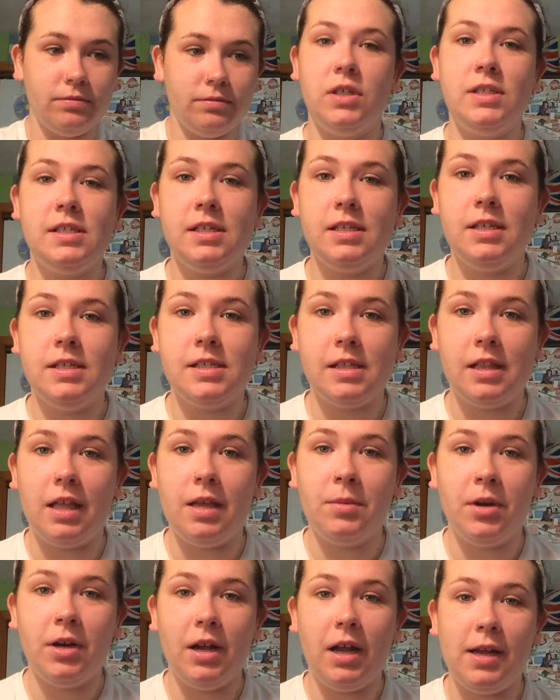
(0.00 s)
Just a
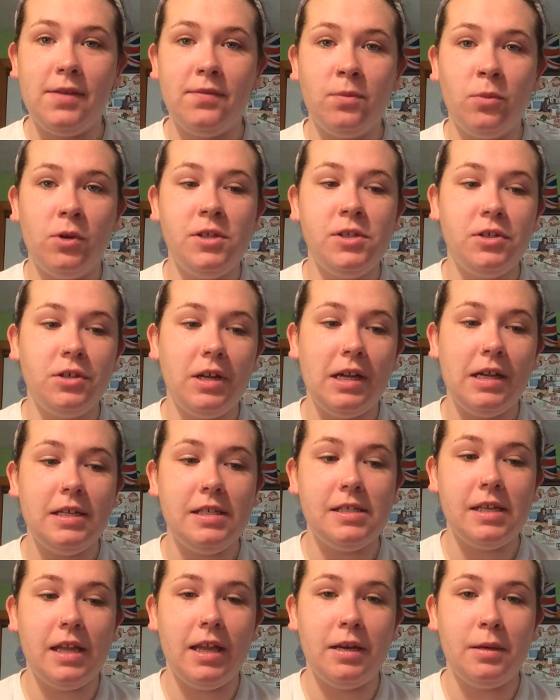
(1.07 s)
disclaimer, I have
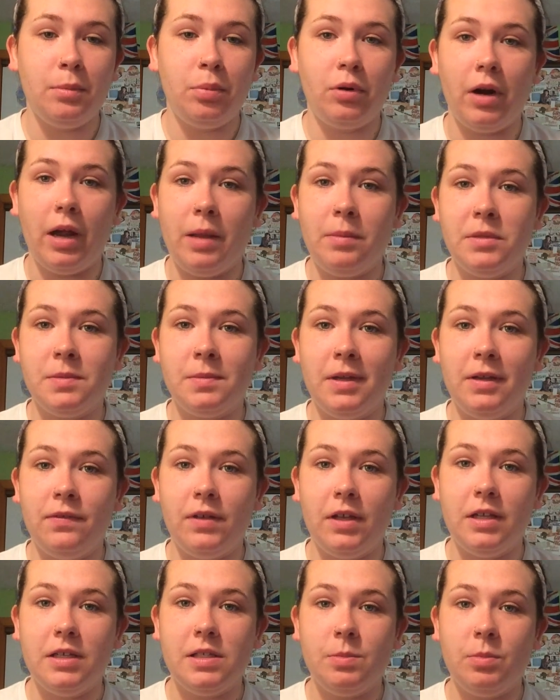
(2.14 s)
moisturized and primed my
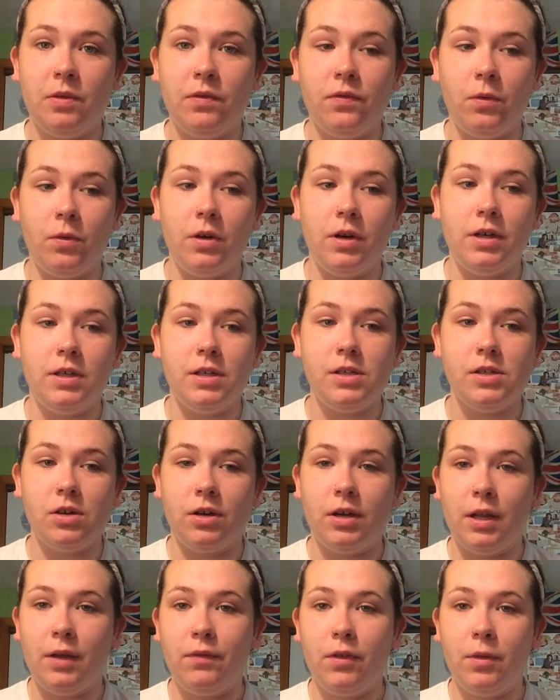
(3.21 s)
face before
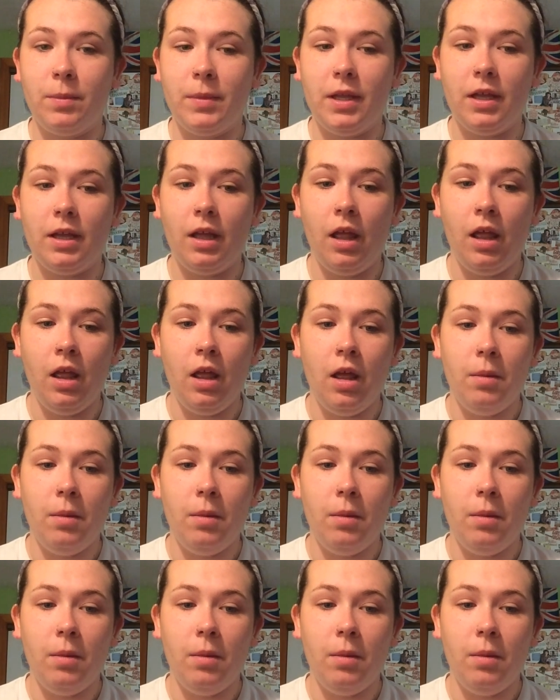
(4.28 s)
starting filming,